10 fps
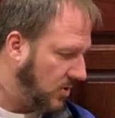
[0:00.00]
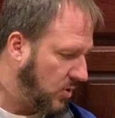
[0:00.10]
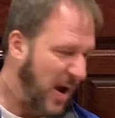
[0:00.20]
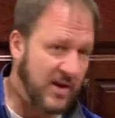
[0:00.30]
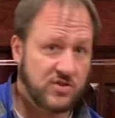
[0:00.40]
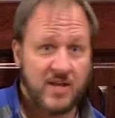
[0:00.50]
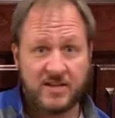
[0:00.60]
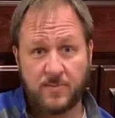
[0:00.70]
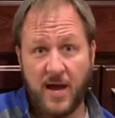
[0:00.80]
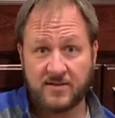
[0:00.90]
Crash.
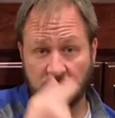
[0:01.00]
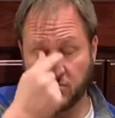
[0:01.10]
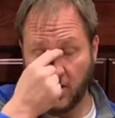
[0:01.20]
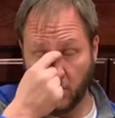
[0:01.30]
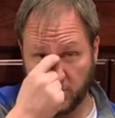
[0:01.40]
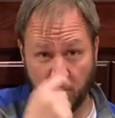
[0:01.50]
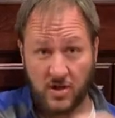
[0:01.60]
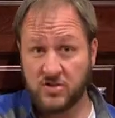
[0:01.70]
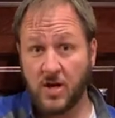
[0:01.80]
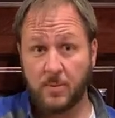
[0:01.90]
That's passive training, which we're
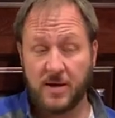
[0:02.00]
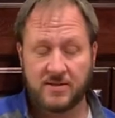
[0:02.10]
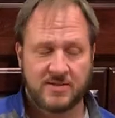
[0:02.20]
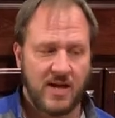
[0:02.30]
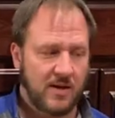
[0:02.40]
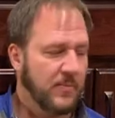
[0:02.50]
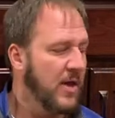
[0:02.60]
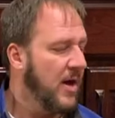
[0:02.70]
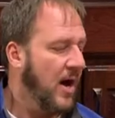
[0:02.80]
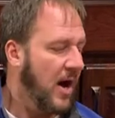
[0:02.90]
going to talk about in a sec.
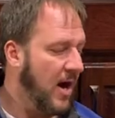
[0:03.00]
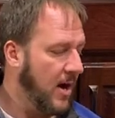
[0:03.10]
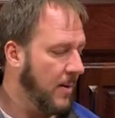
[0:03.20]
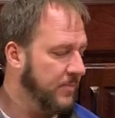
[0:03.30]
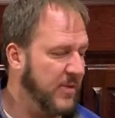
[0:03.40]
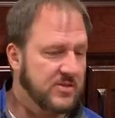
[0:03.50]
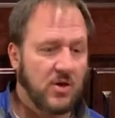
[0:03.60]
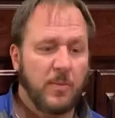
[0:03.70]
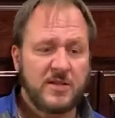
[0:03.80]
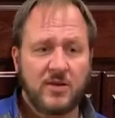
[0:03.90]

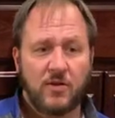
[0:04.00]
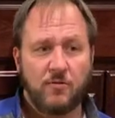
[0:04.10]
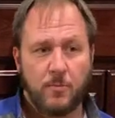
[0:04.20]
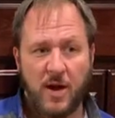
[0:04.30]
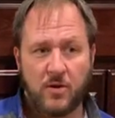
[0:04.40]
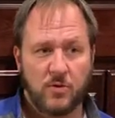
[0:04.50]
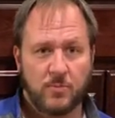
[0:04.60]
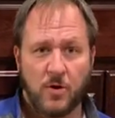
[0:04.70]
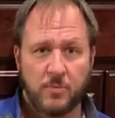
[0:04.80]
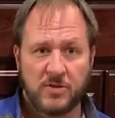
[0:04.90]
So basically, for petting with a
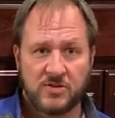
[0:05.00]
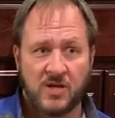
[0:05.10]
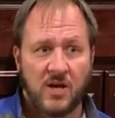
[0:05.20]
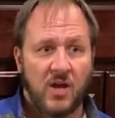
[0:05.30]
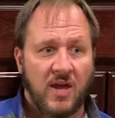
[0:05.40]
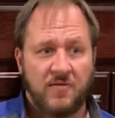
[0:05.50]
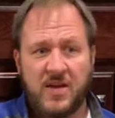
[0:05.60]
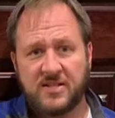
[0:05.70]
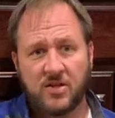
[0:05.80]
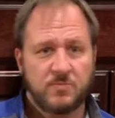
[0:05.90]
purpose, if
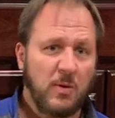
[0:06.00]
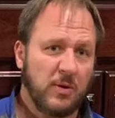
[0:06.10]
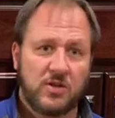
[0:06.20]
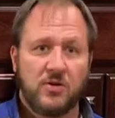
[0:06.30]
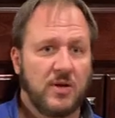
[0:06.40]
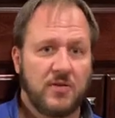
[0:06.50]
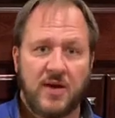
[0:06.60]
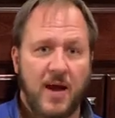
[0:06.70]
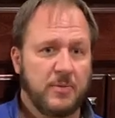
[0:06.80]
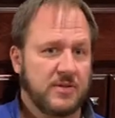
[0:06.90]
he tells me what to do,
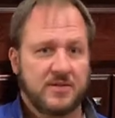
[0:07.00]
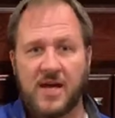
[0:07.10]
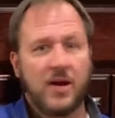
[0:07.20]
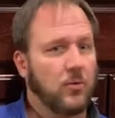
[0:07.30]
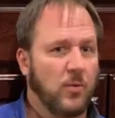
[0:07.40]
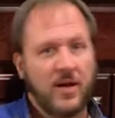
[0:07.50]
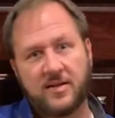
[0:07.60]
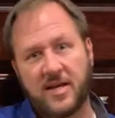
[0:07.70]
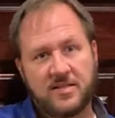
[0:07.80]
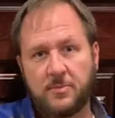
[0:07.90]
nothing happens because I don't
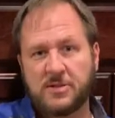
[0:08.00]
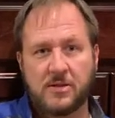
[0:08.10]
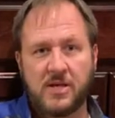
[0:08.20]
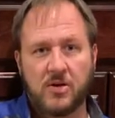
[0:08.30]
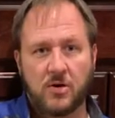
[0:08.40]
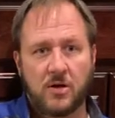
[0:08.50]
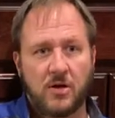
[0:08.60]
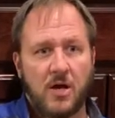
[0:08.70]
recognize him as a leader.